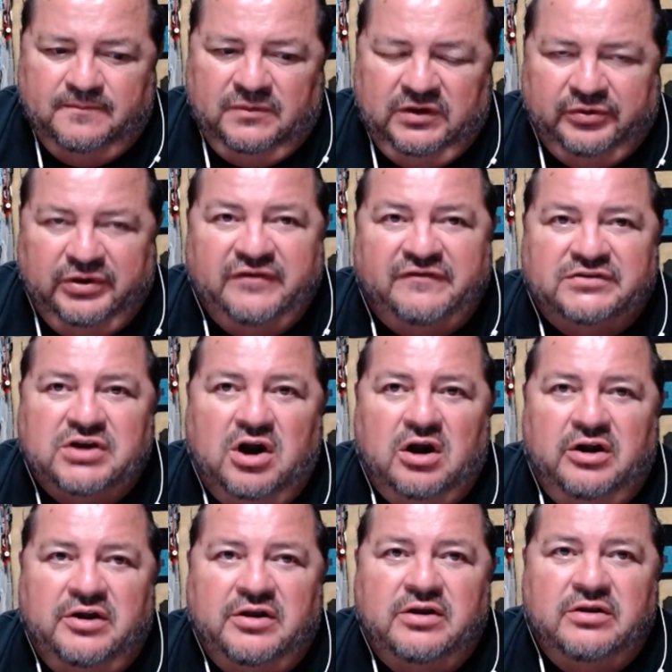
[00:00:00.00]
Grief is
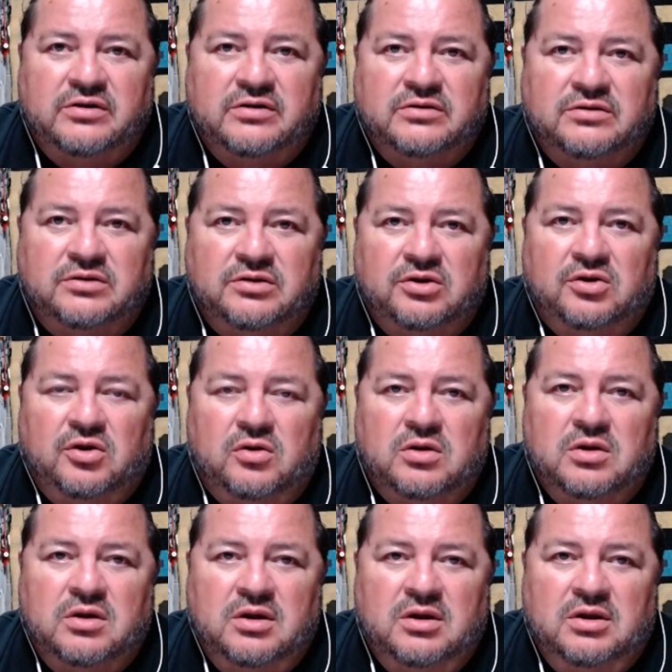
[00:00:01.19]
hard, you know.
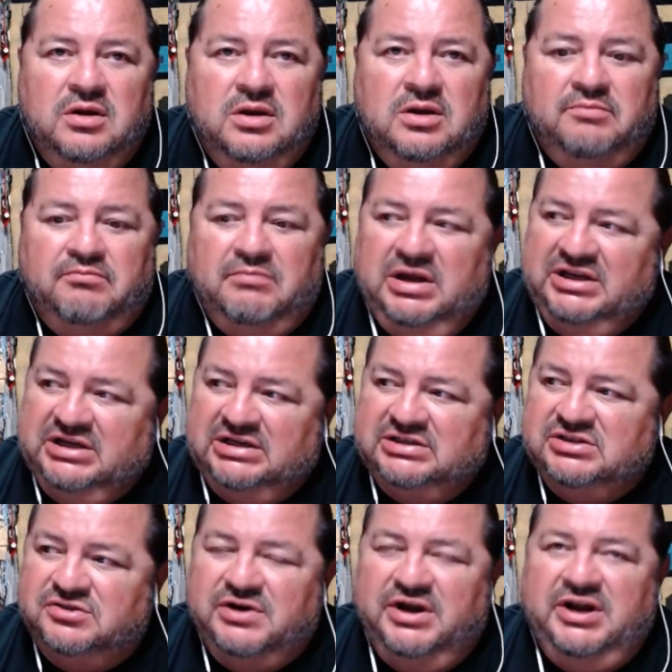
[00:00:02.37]
My
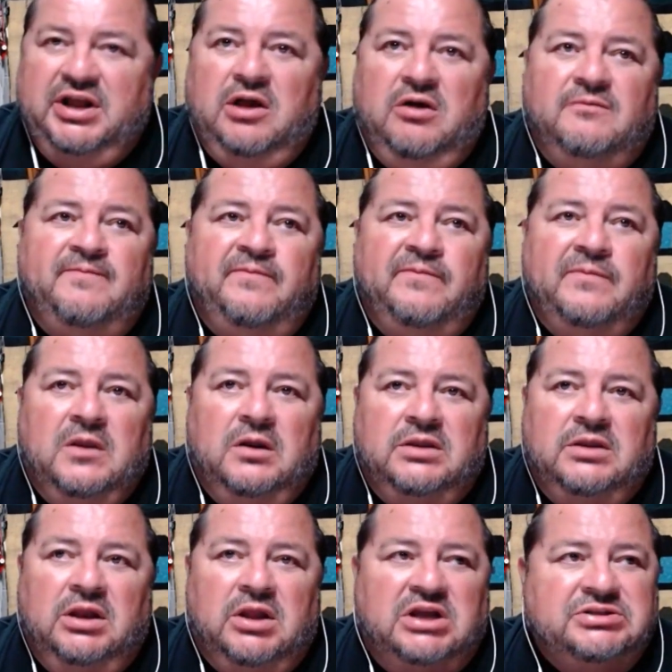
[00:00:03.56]
cousins right now, they
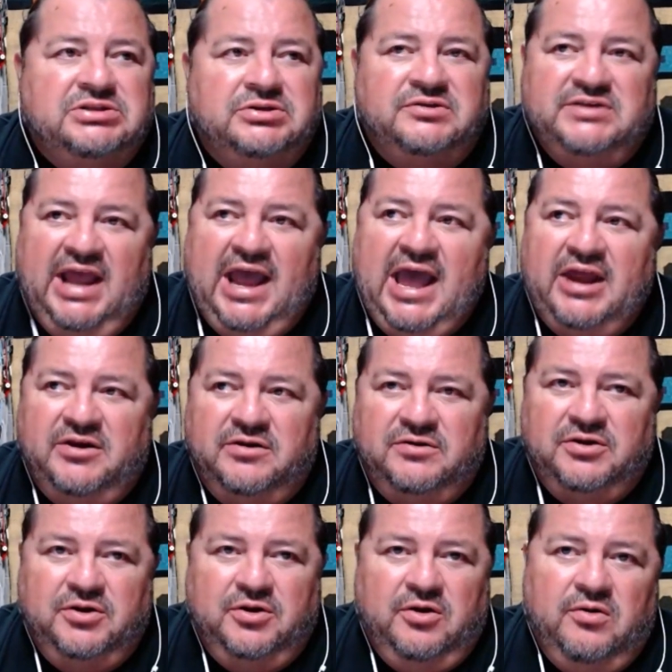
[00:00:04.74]
lost their dad,
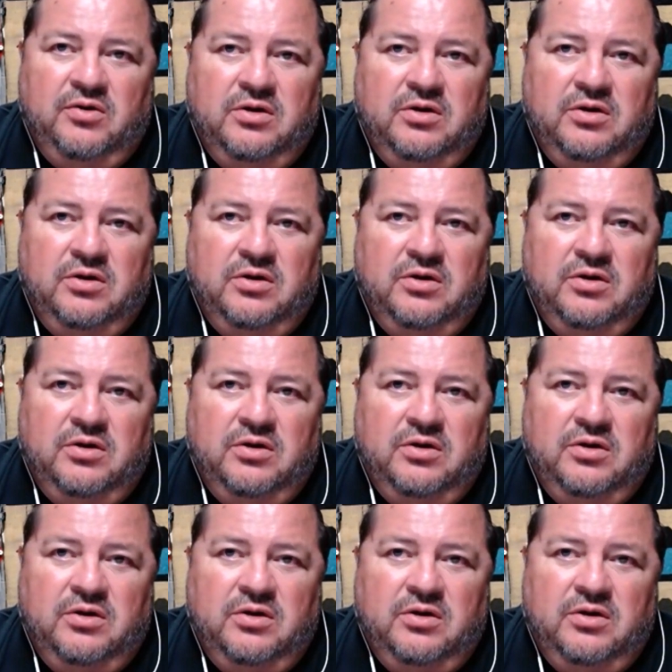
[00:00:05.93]
you know.